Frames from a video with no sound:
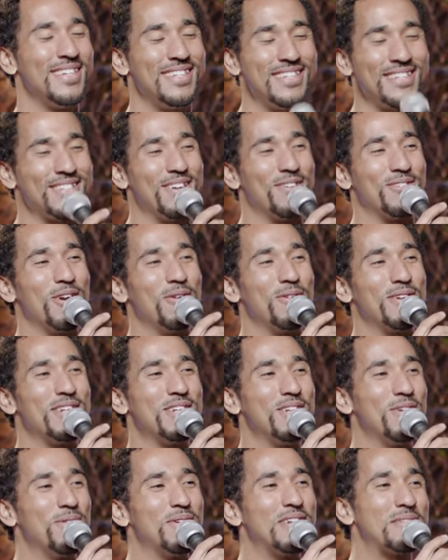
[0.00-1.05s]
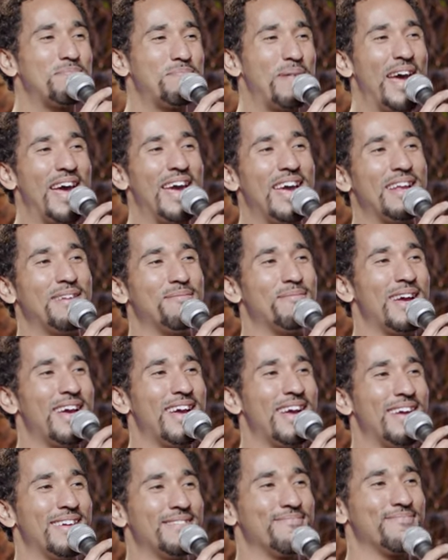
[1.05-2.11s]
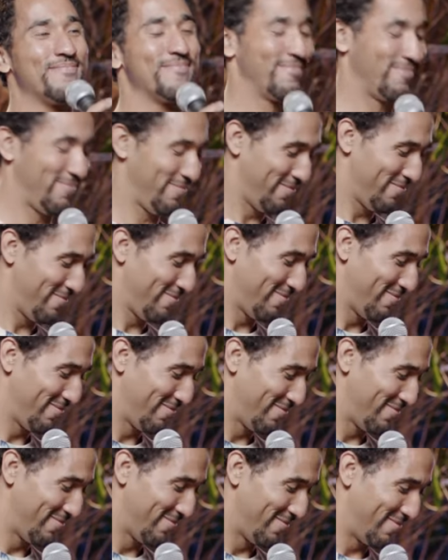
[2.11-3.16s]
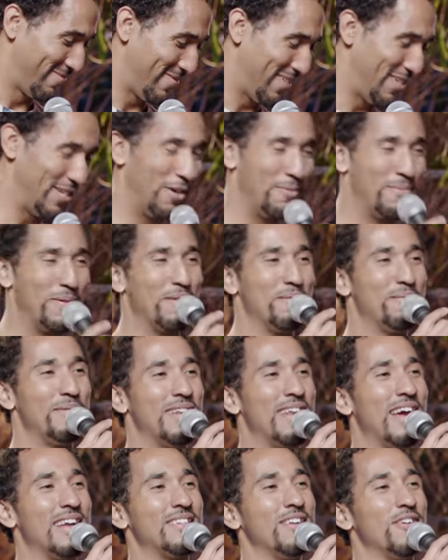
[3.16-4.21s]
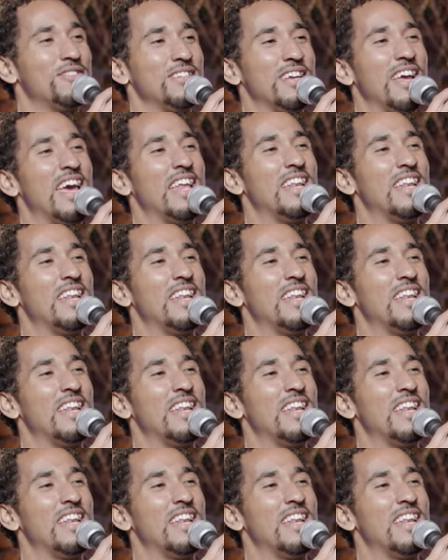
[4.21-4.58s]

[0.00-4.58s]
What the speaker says: He just don't know what to do with his pain, man. You know, people be like, don't you